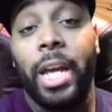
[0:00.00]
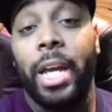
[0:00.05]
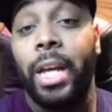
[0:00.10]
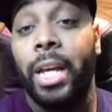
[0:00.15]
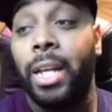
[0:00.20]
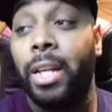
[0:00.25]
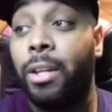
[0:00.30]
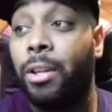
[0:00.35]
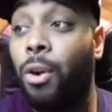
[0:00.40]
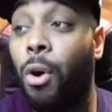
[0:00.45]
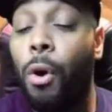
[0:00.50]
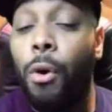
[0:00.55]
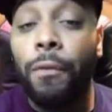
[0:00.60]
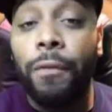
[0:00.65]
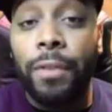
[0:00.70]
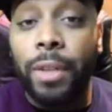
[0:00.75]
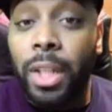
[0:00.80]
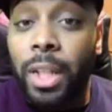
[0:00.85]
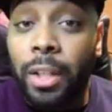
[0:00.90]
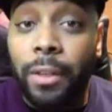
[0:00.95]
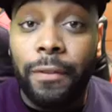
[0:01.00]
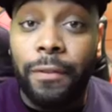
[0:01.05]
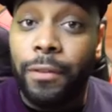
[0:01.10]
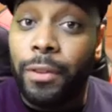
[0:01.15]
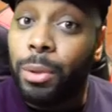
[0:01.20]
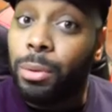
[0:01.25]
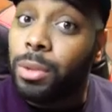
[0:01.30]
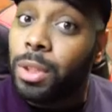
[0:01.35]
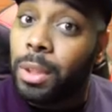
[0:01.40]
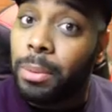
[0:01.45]
and hopefully
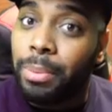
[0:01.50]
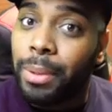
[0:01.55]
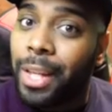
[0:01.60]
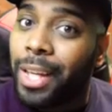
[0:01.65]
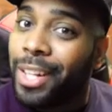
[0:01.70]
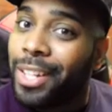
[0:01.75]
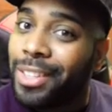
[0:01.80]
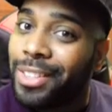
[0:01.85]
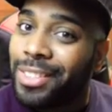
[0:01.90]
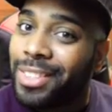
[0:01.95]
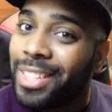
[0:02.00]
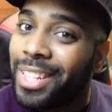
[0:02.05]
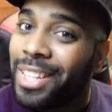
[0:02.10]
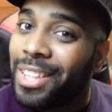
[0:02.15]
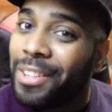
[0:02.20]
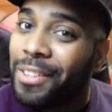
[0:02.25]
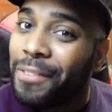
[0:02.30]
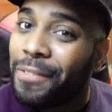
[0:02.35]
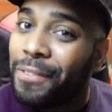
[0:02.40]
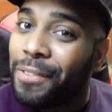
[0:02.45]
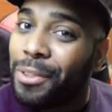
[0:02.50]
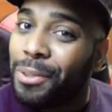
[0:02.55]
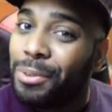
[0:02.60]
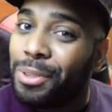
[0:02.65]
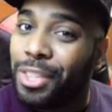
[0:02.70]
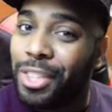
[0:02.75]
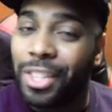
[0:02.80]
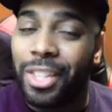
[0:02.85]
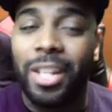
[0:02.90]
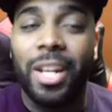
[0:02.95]
future players in the
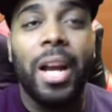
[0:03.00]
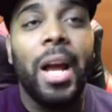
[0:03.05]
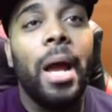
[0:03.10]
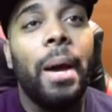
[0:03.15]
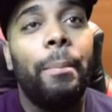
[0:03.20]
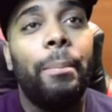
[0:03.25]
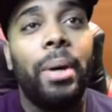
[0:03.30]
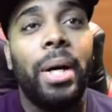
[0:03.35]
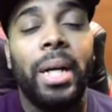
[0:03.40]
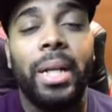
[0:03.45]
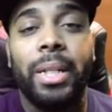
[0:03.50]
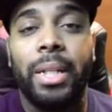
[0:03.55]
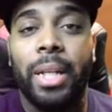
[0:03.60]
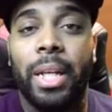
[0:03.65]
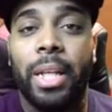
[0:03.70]
future. But